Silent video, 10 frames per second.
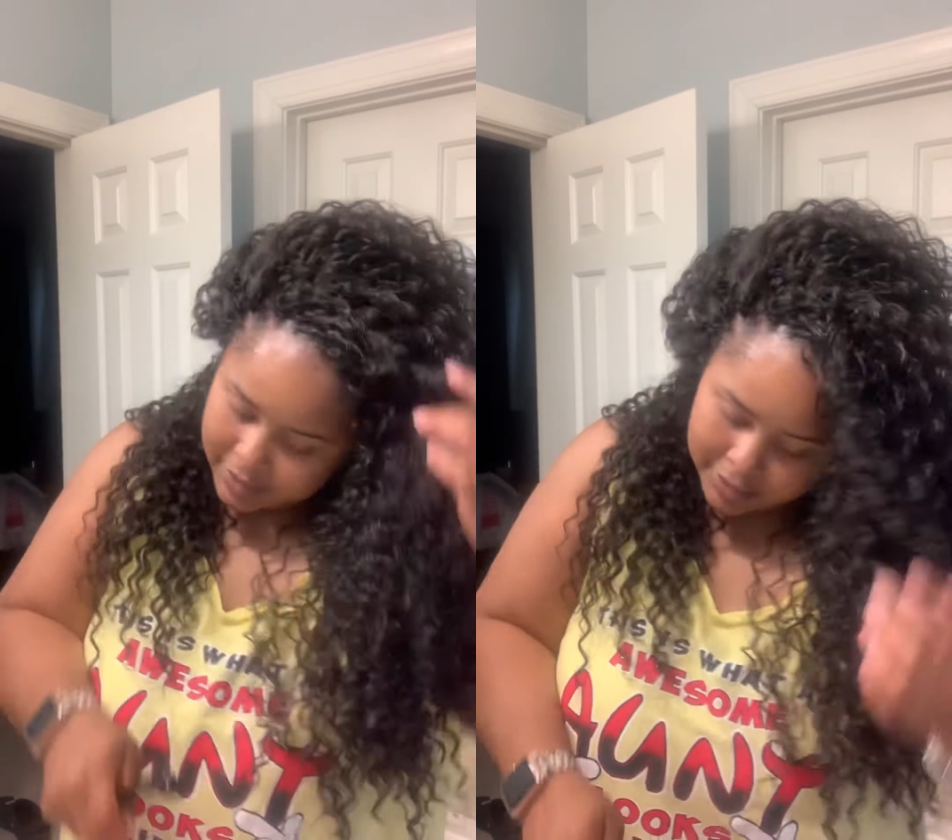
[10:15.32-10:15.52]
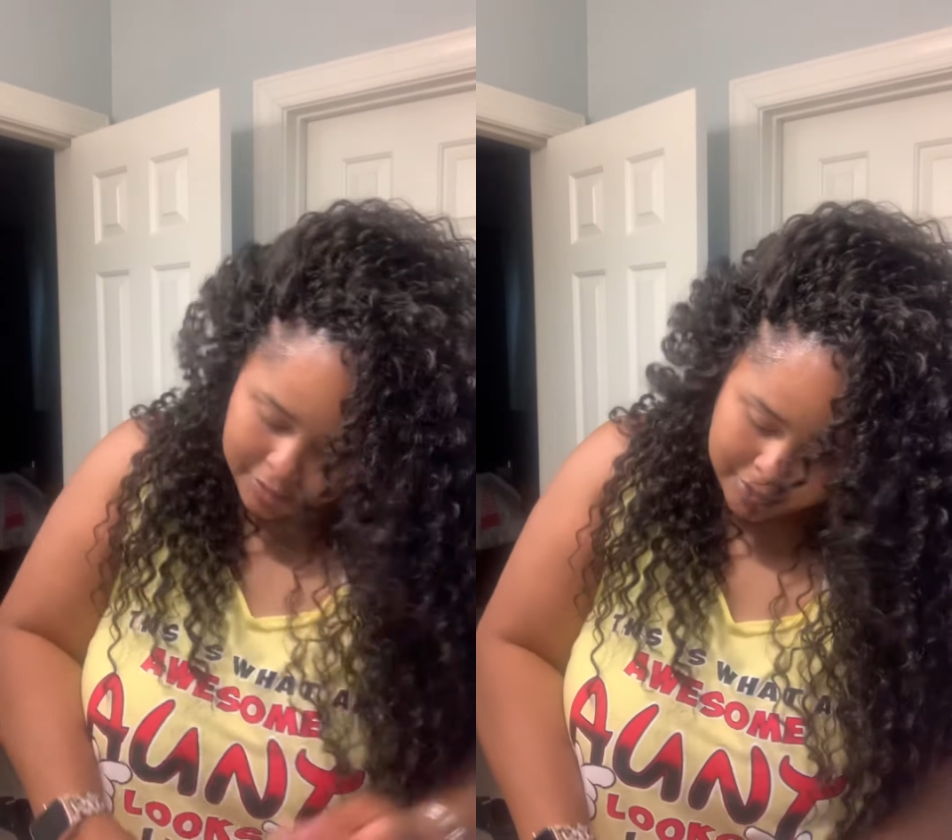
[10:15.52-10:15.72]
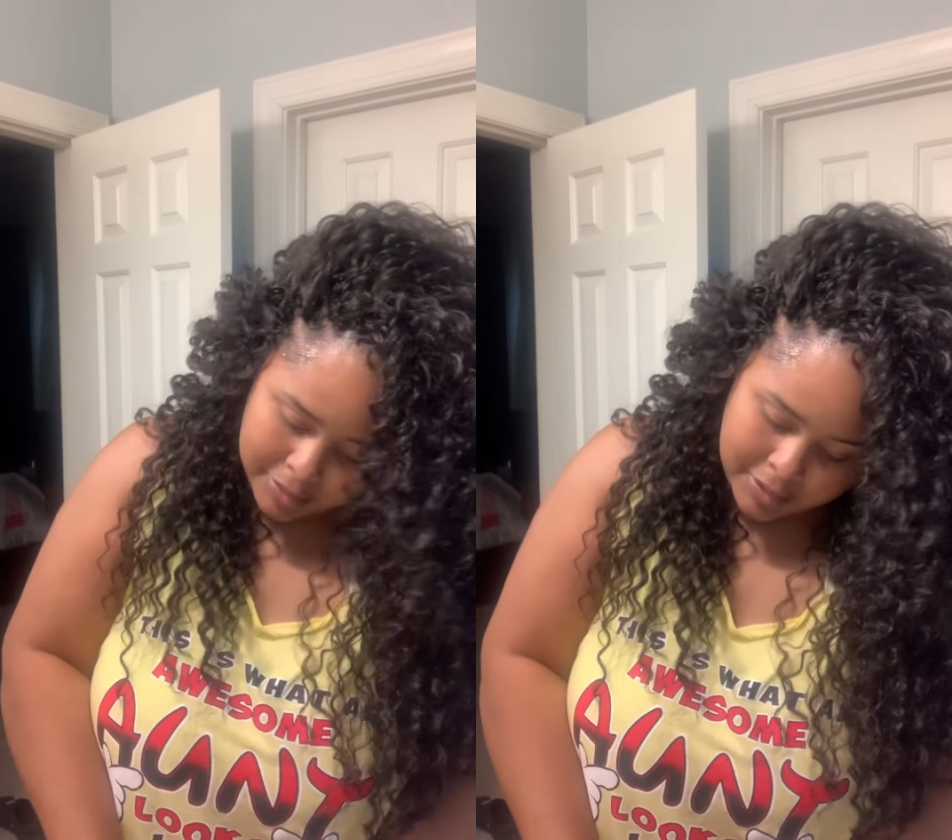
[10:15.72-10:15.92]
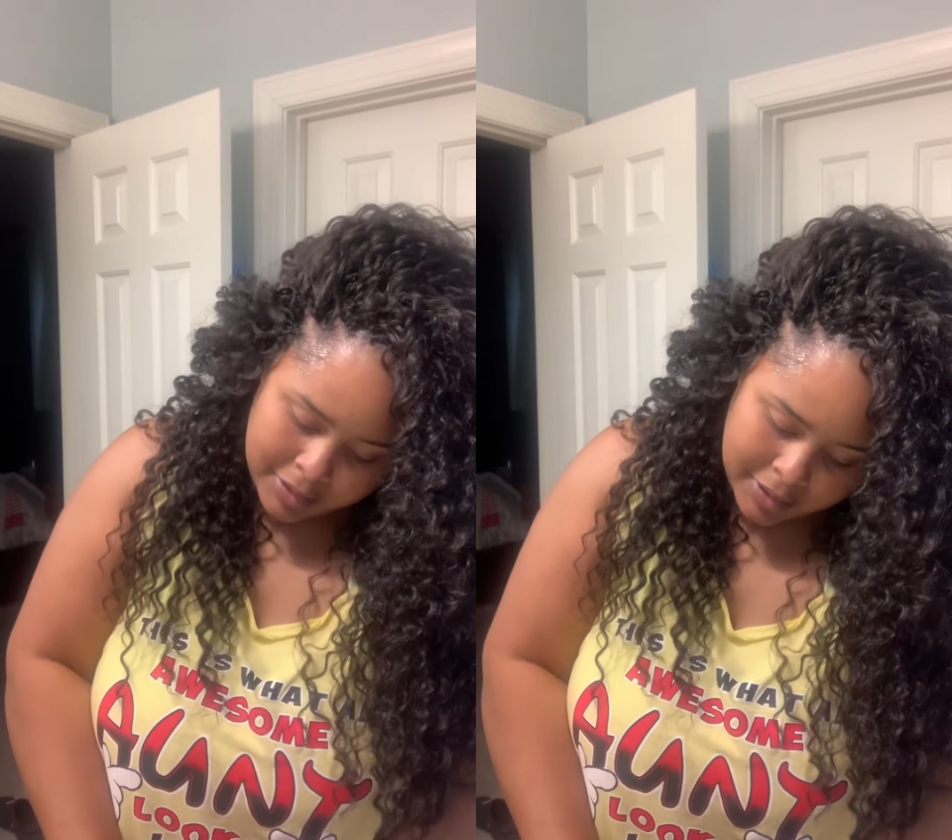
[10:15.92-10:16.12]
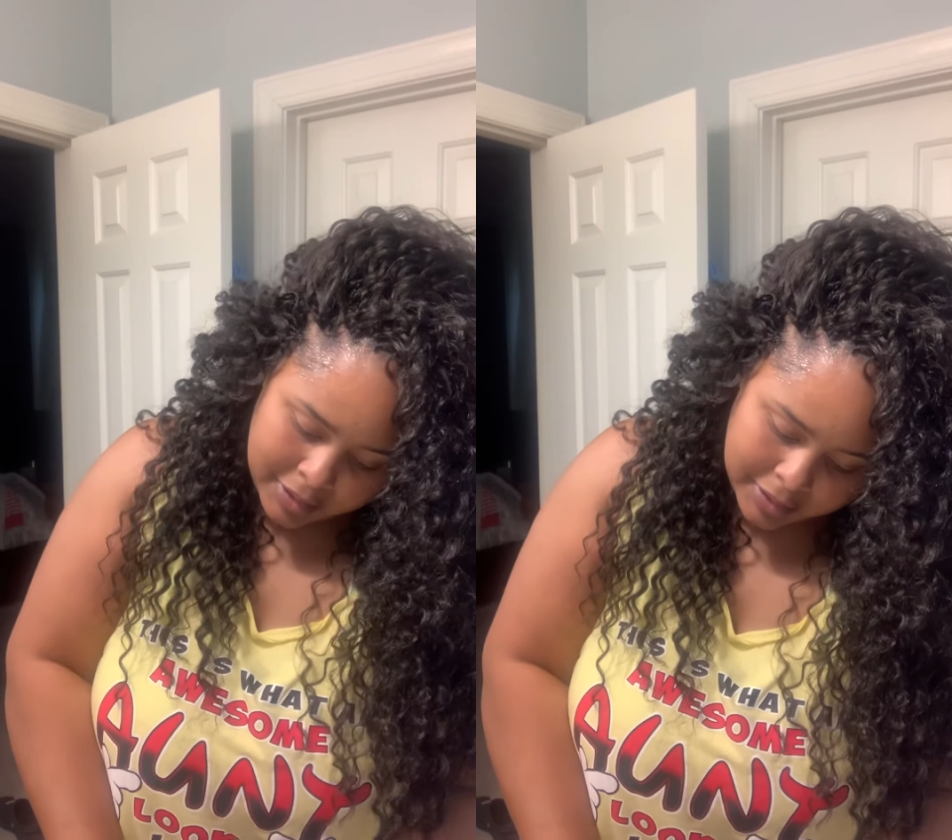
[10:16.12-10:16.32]
to
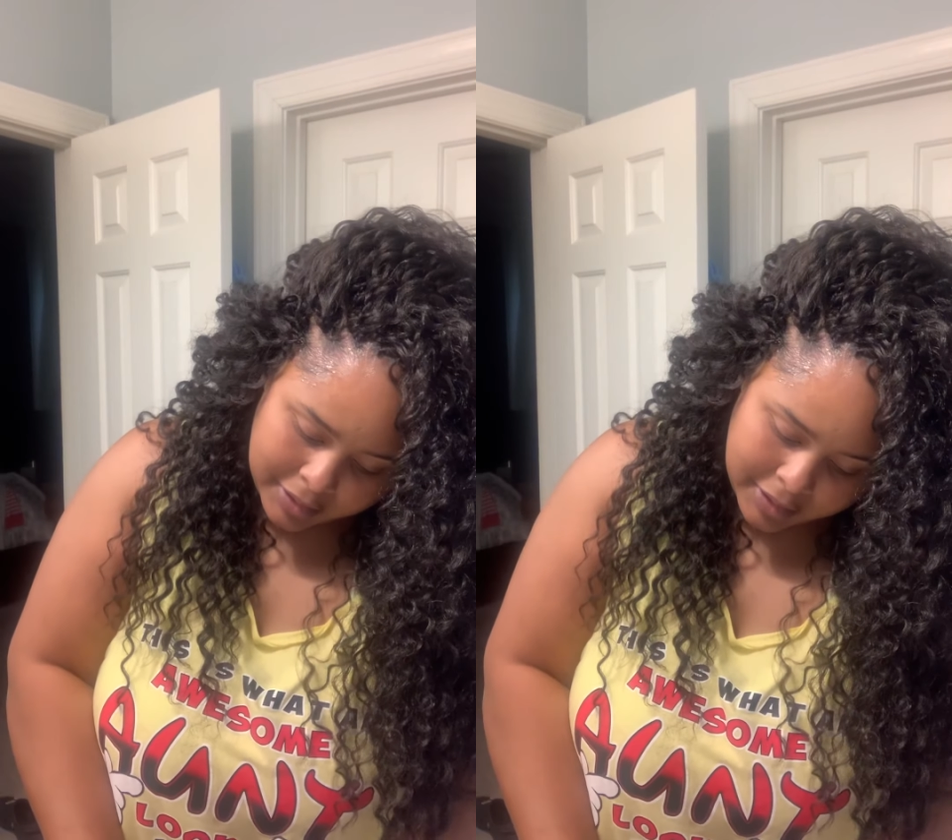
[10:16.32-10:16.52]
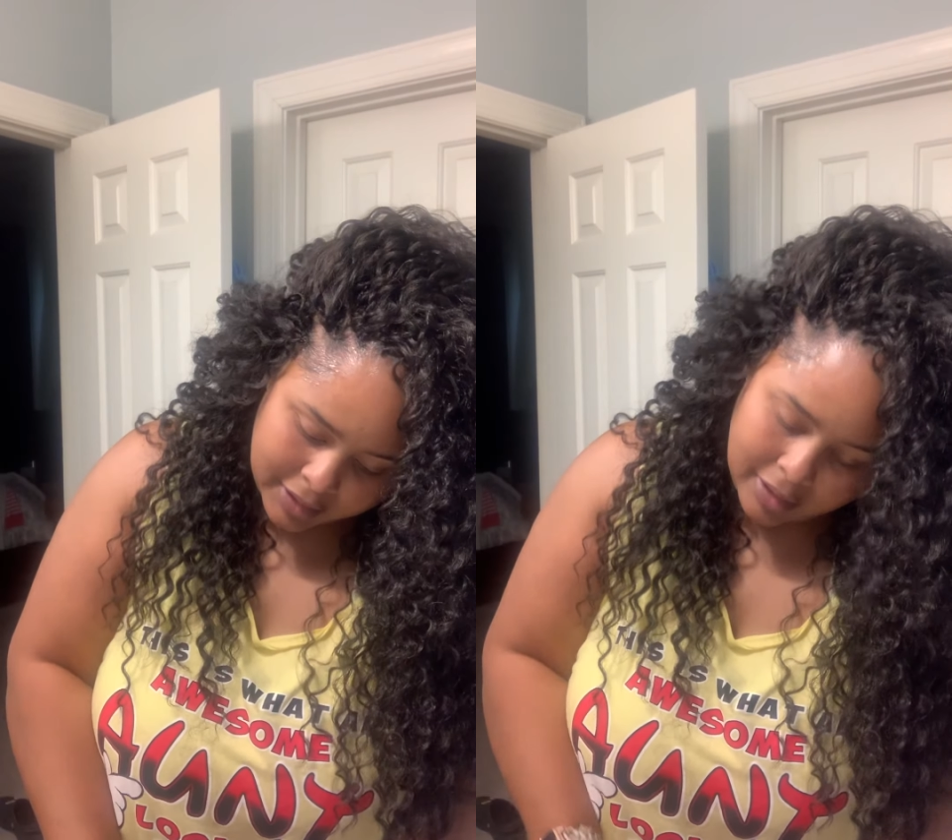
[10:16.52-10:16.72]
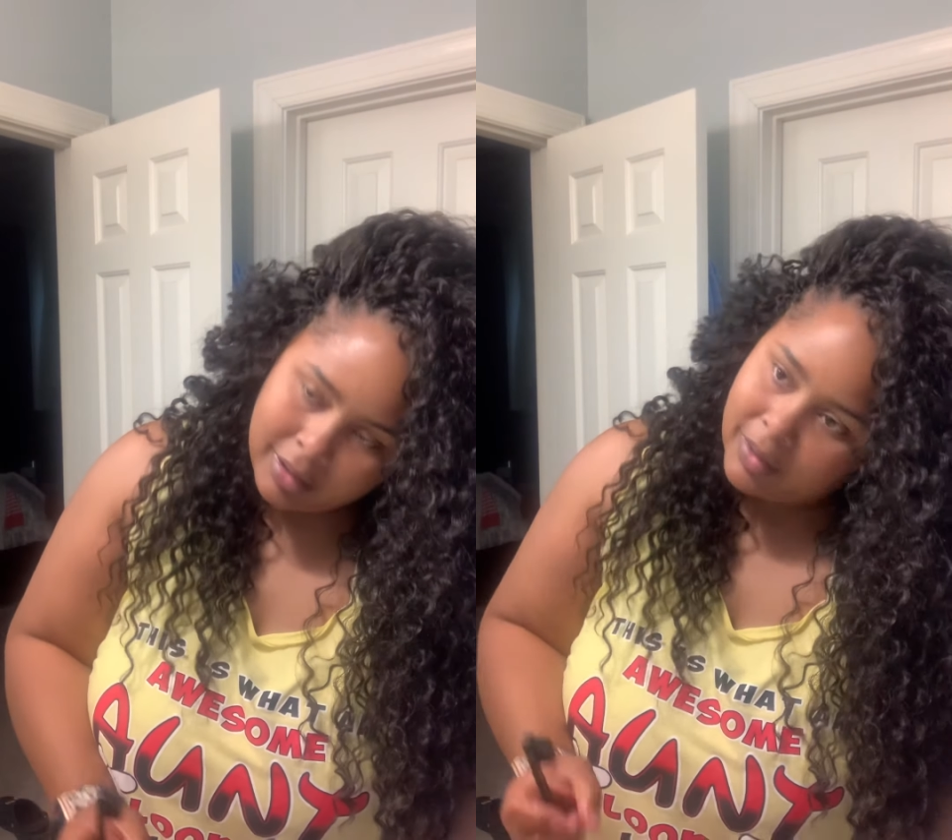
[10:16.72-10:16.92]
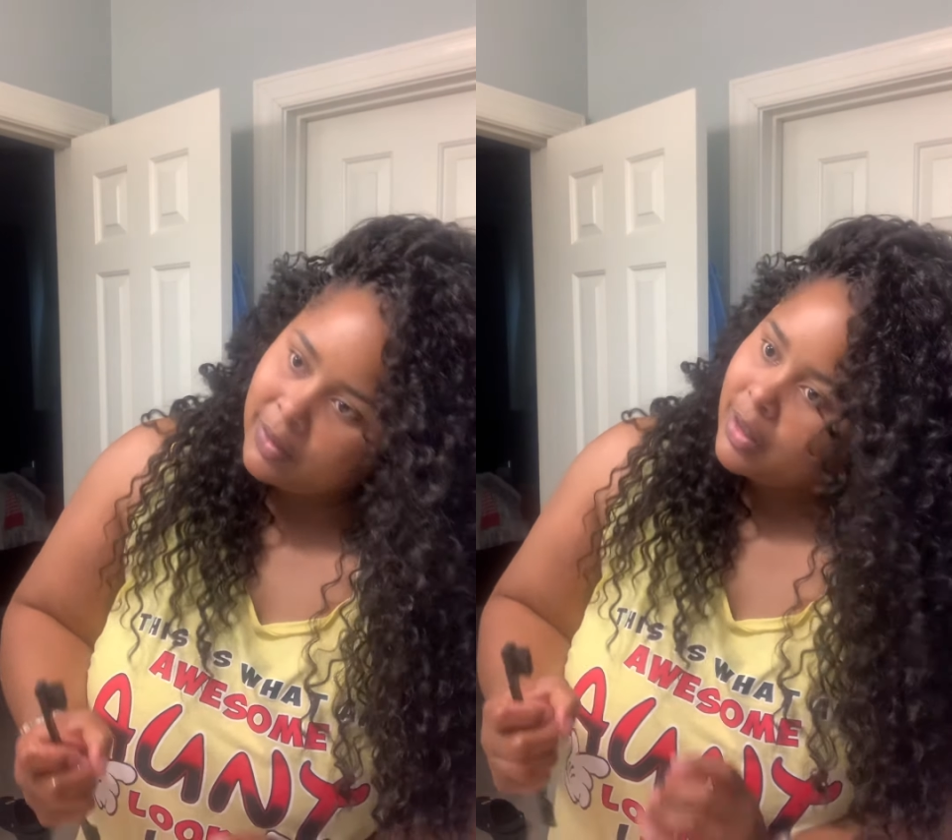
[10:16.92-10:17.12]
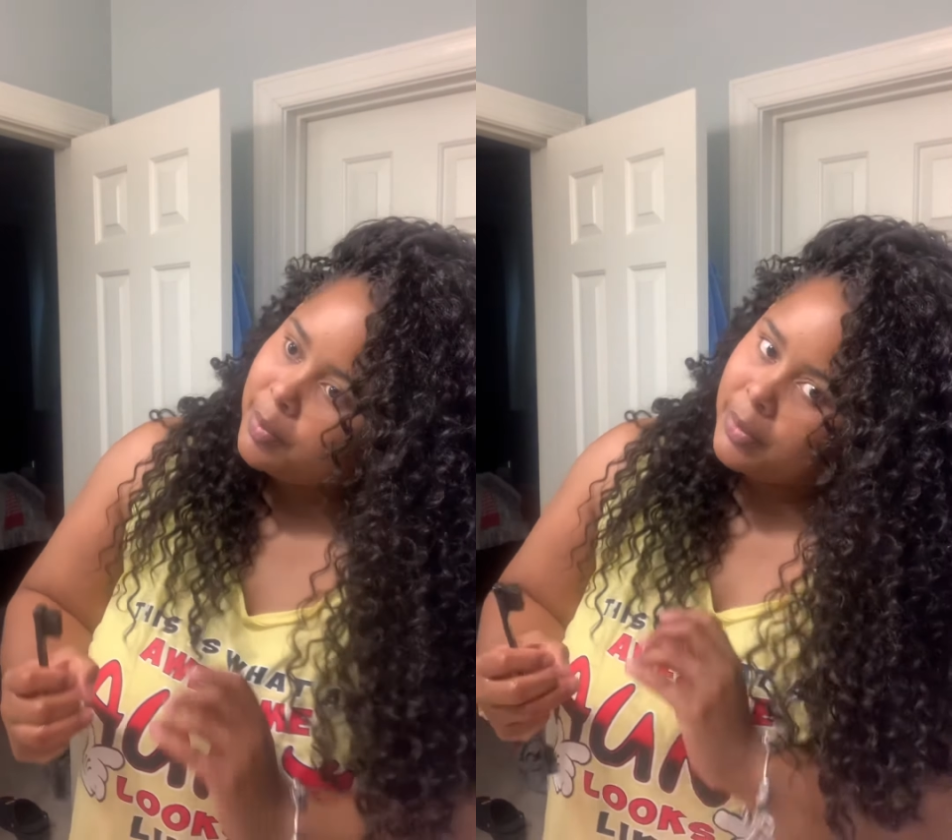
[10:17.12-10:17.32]
clean it out every
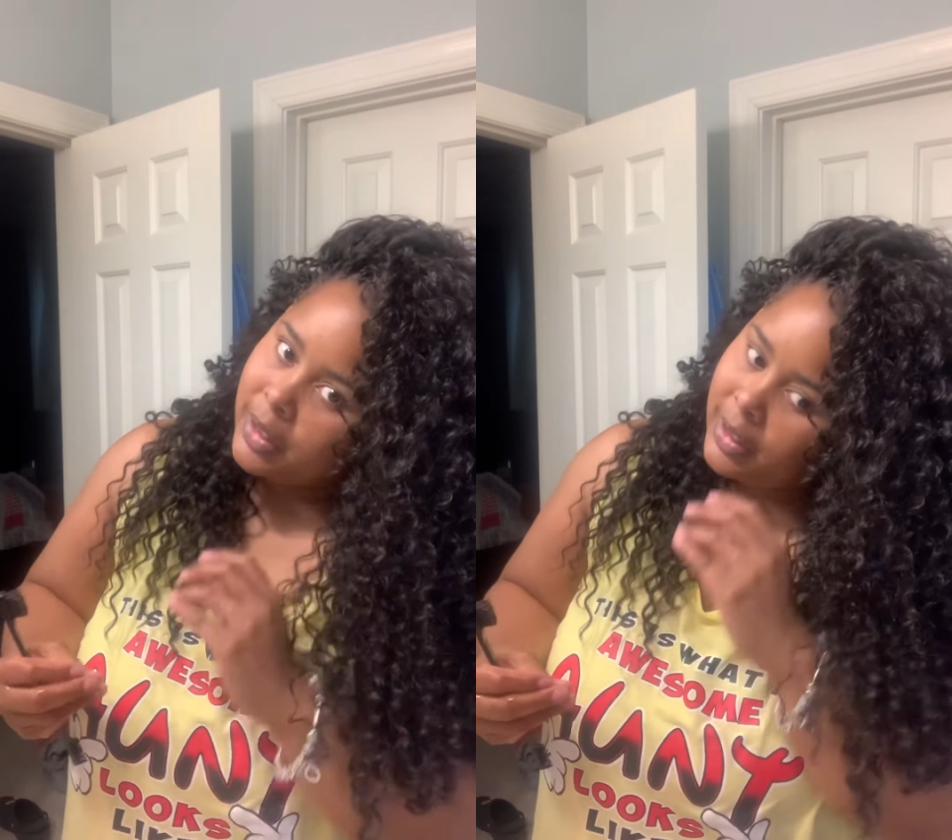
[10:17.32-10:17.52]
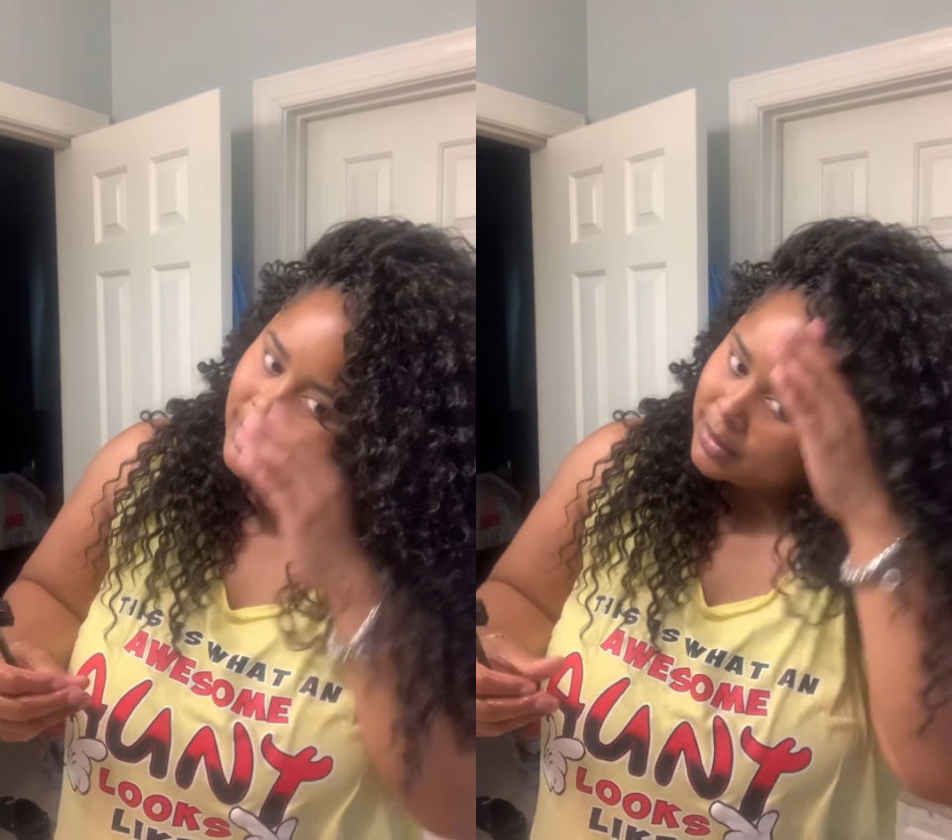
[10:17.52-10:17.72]
couple days,